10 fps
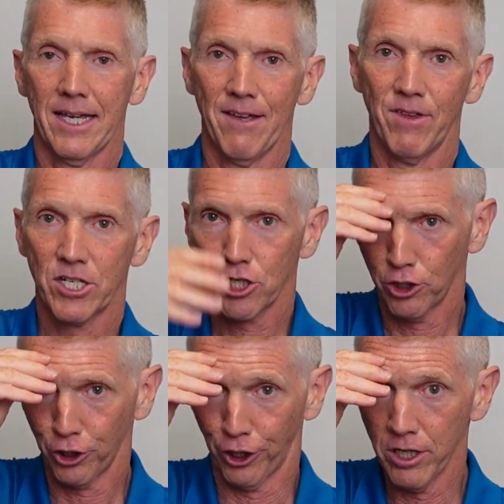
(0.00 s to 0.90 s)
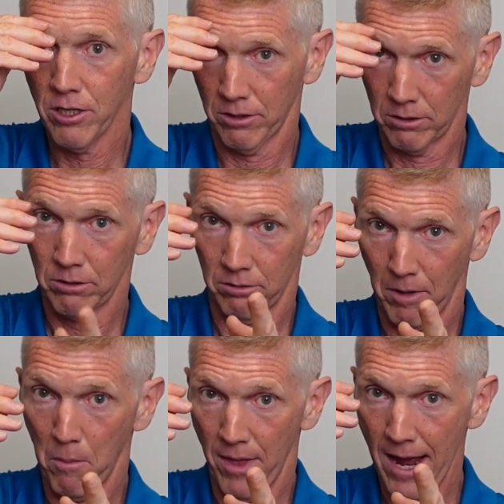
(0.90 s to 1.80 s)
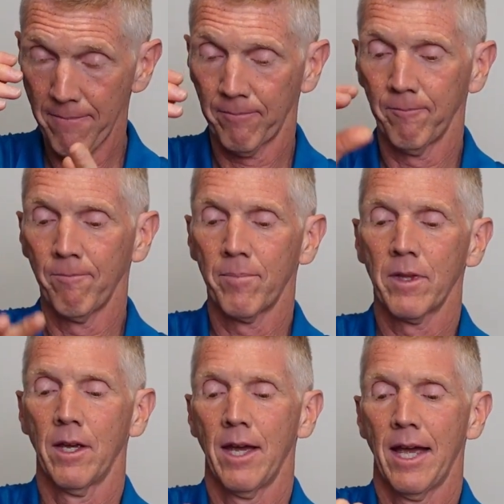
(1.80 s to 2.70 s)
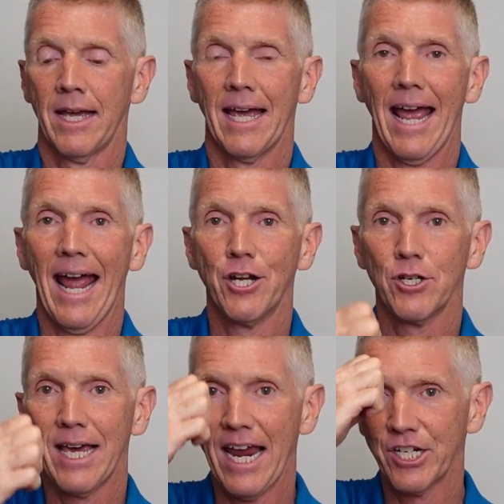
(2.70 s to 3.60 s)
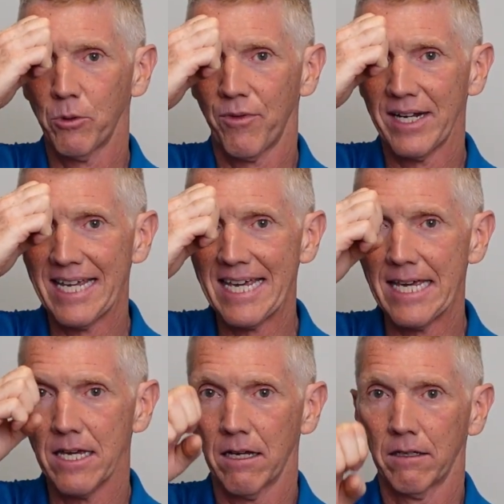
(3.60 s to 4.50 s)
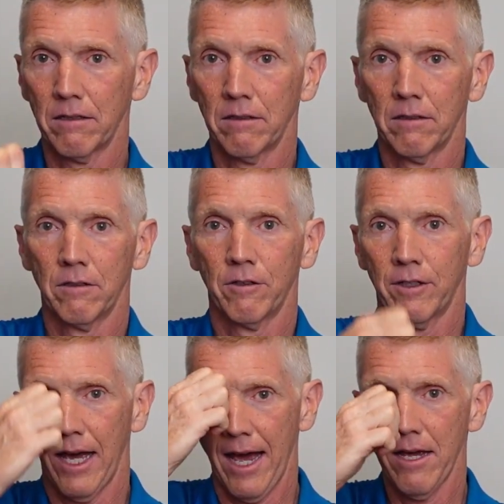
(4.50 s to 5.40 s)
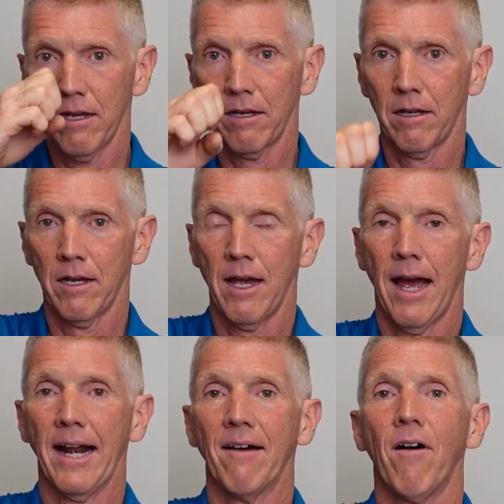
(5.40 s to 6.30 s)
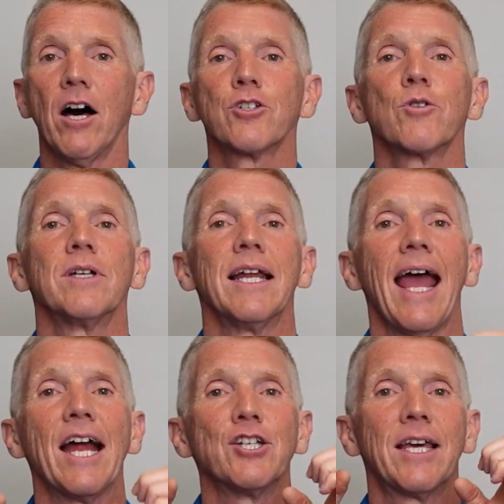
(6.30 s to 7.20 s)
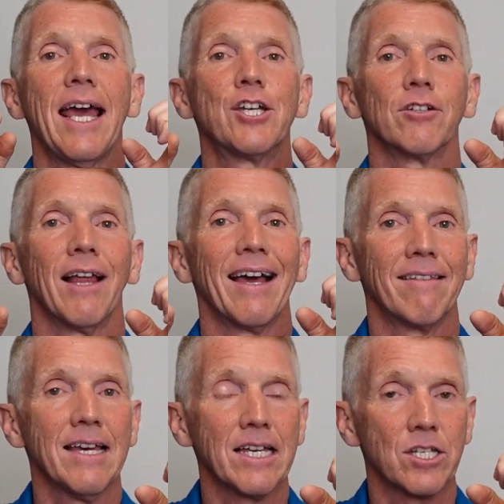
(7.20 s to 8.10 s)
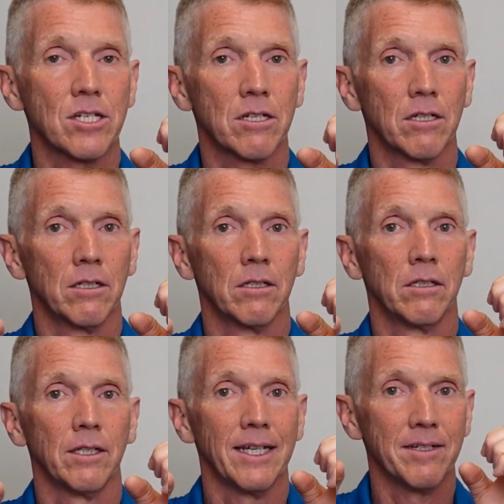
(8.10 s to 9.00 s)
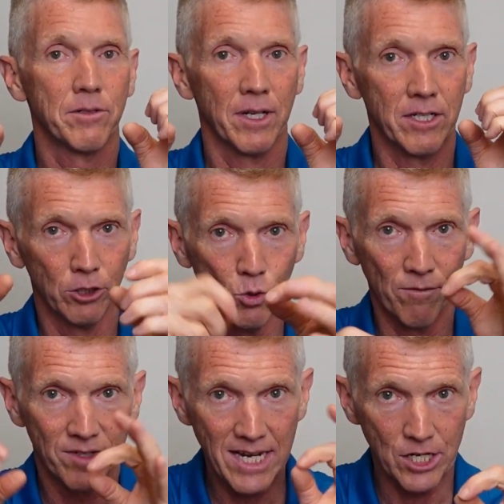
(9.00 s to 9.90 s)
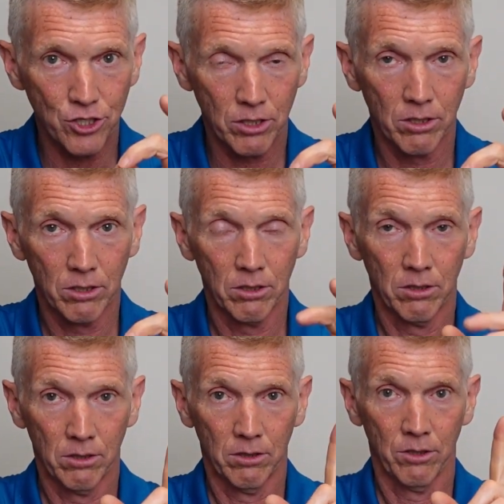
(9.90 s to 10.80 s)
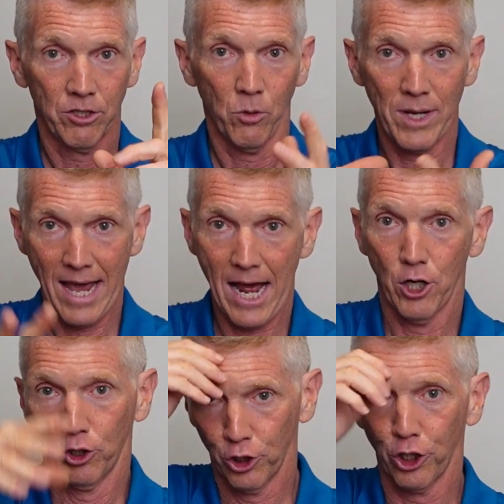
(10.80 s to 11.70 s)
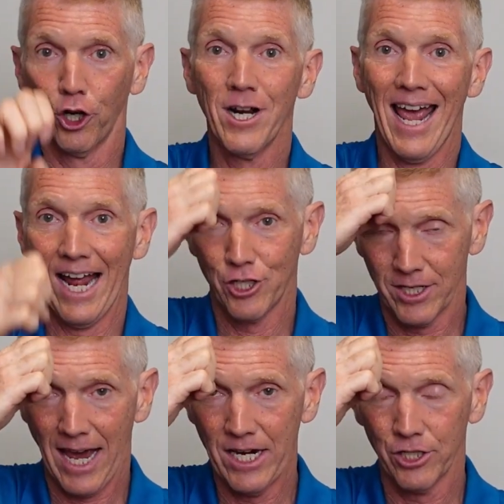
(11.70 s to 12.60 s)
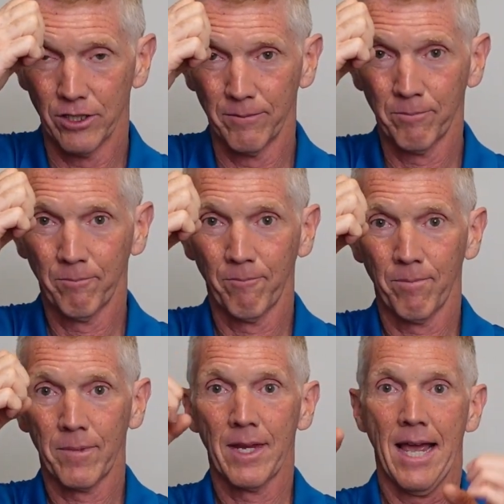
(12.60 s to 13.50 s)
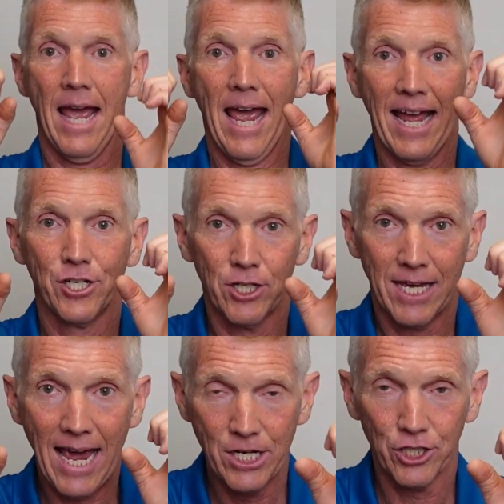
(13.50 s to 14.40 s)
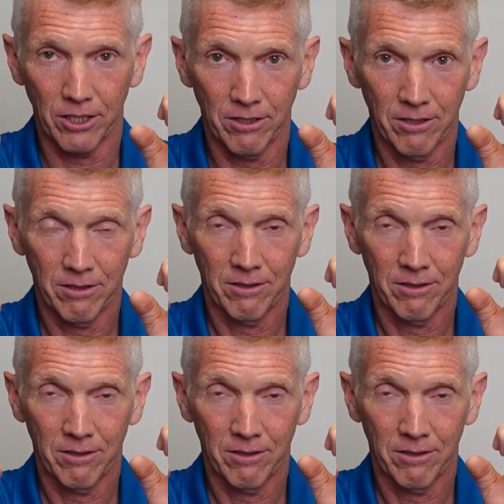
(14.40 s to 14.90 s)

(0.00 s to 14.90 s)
If this is learn, remember that? Education with an E, okay? And I've also seen education like this in, in lieu of teach. So we had learn, education, education.